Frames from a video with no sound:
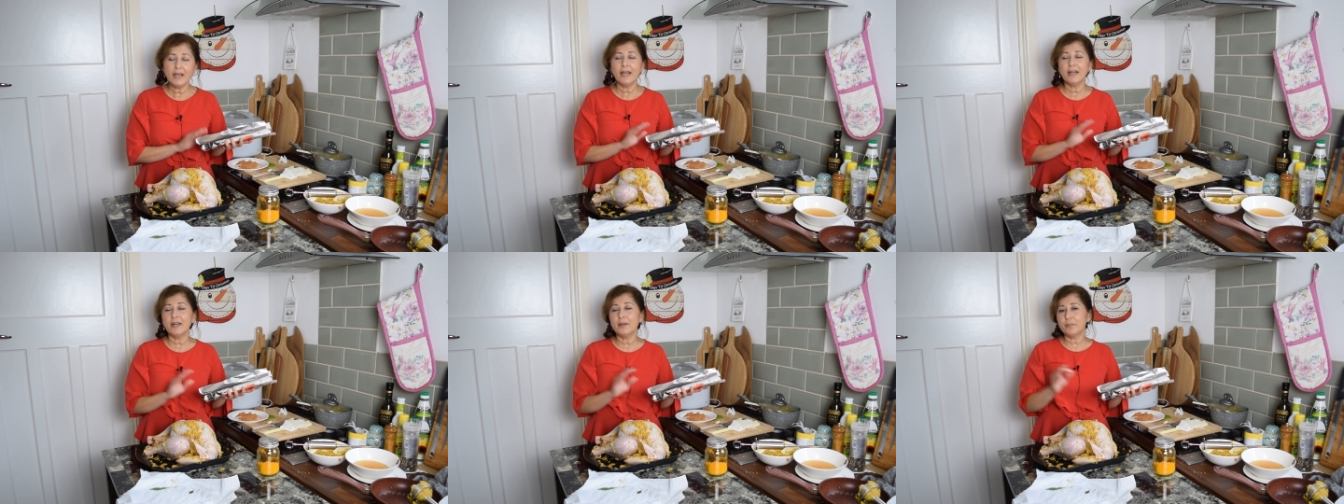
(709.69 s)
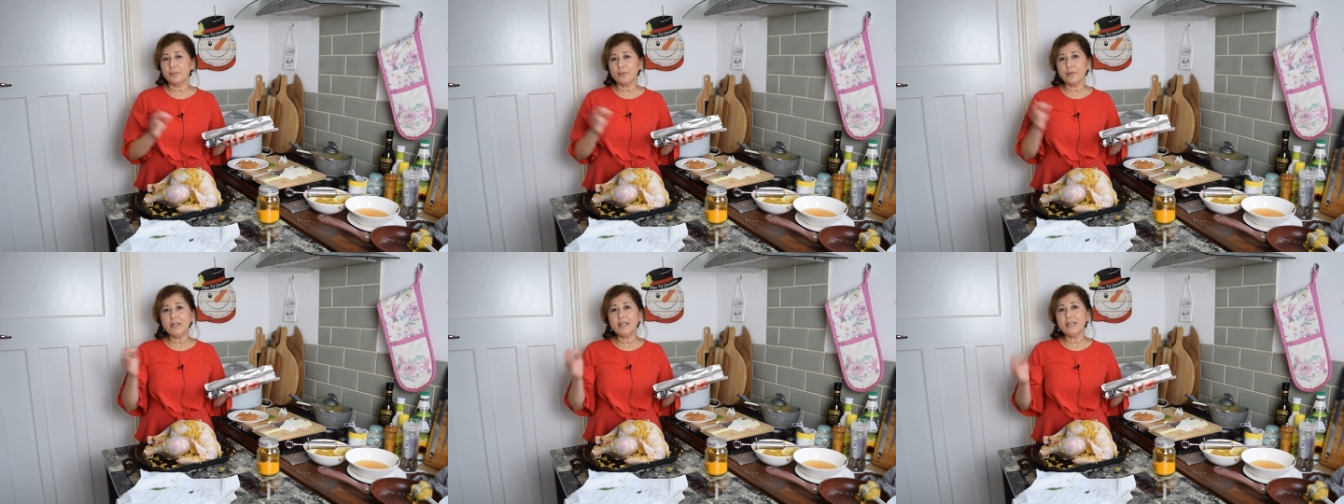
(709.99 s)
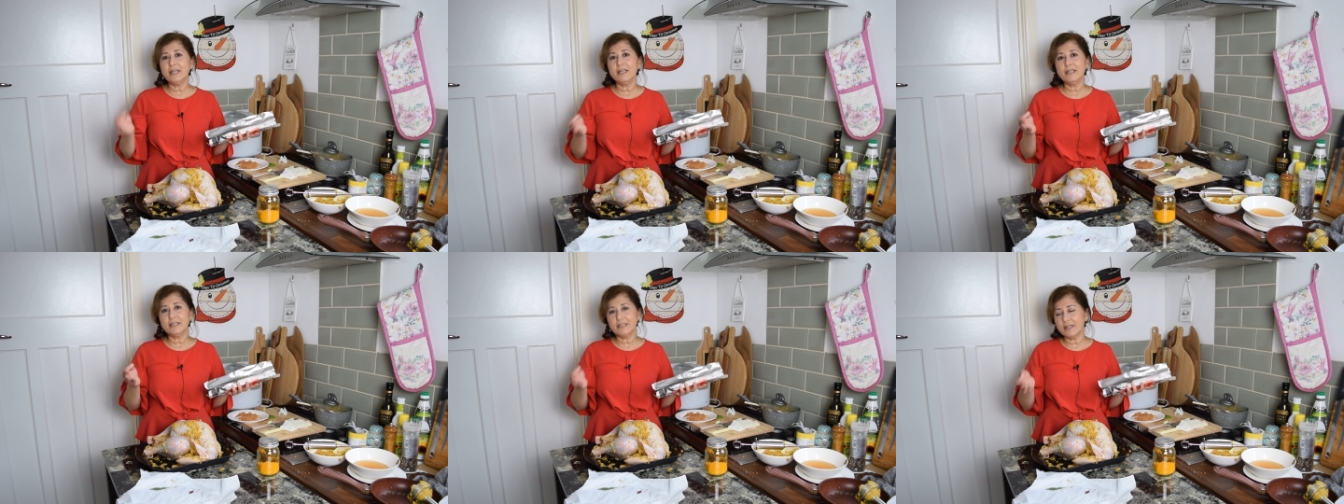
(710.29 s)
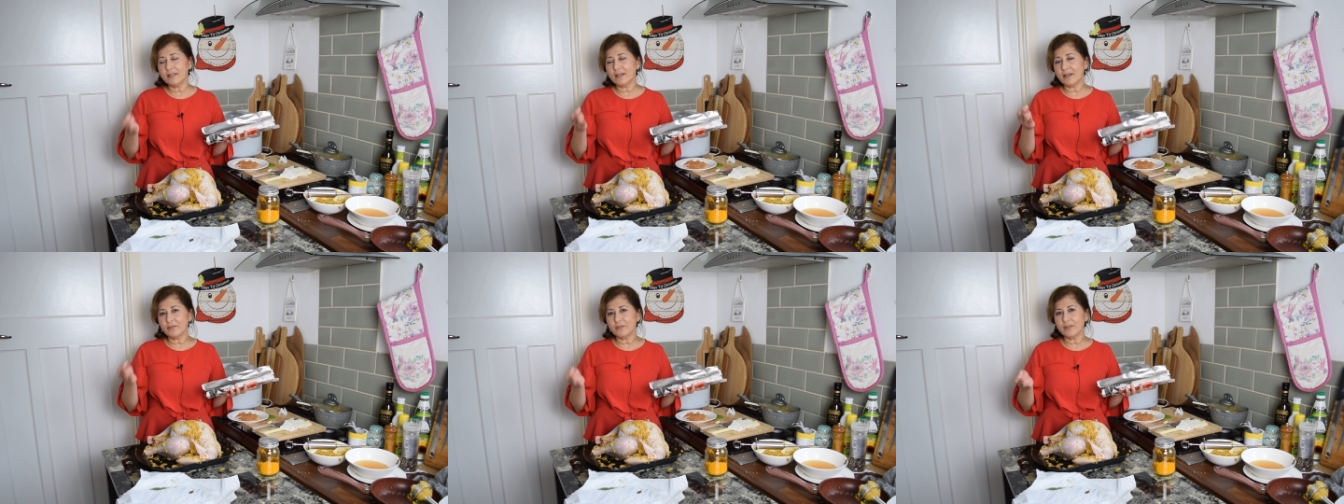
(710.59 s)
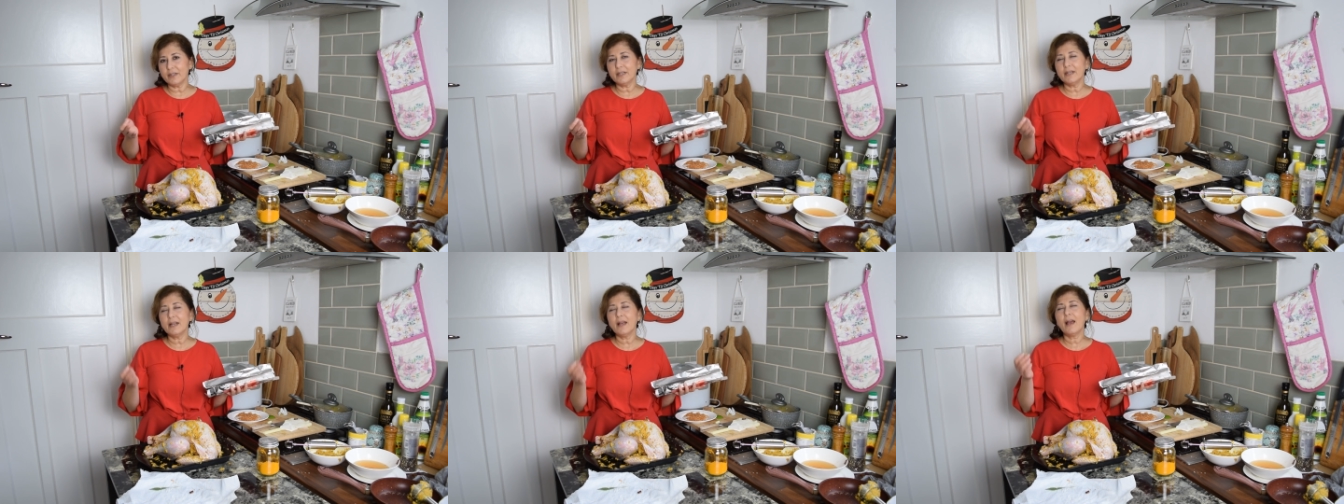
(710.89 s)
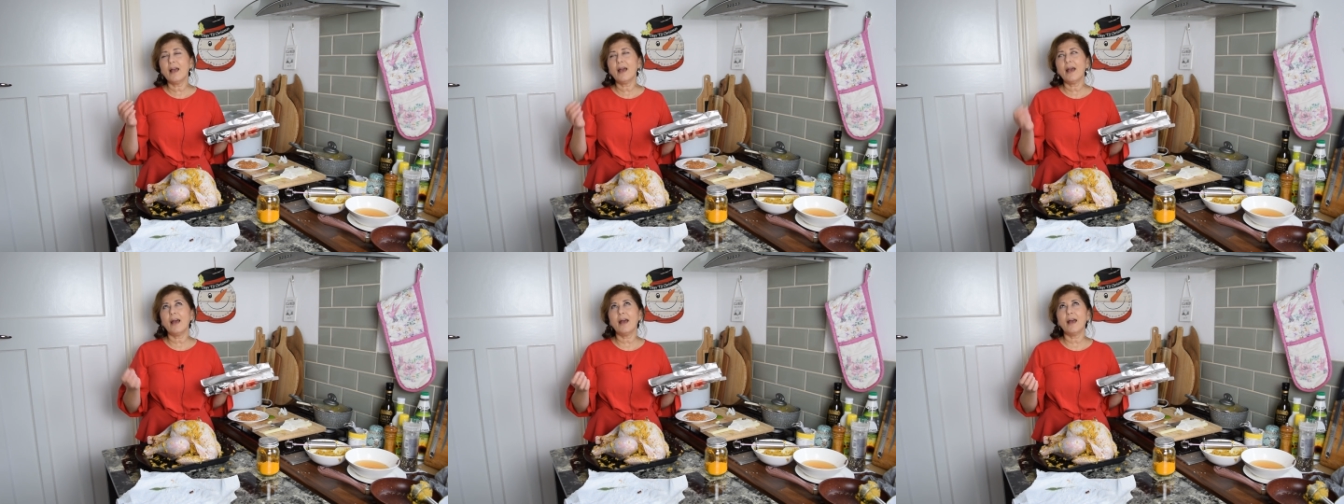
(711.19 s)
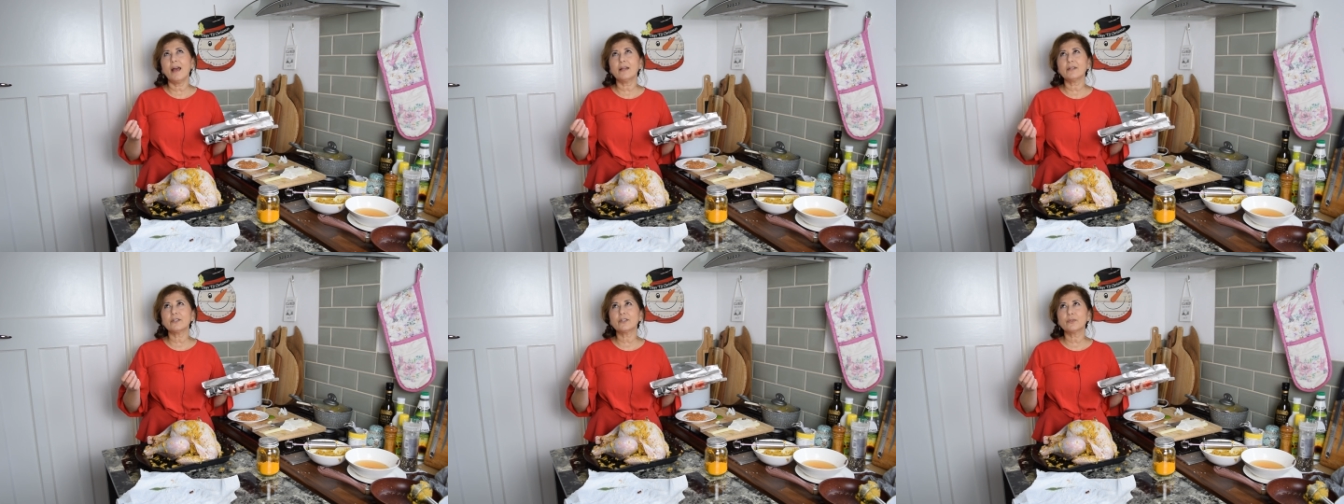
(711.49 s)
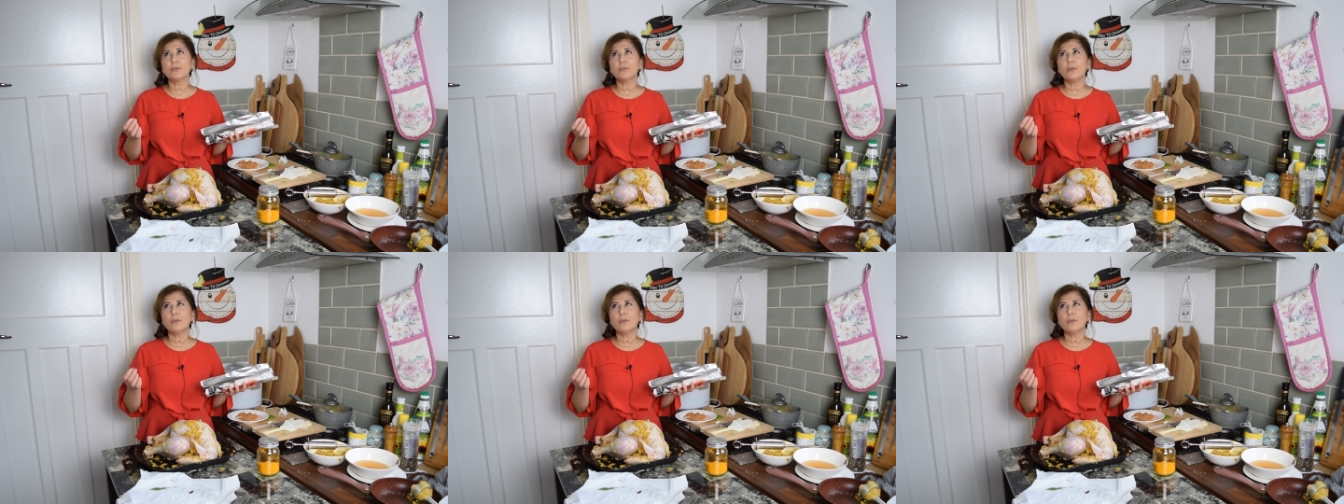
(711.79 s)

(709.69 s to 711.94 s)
in a preheated oven at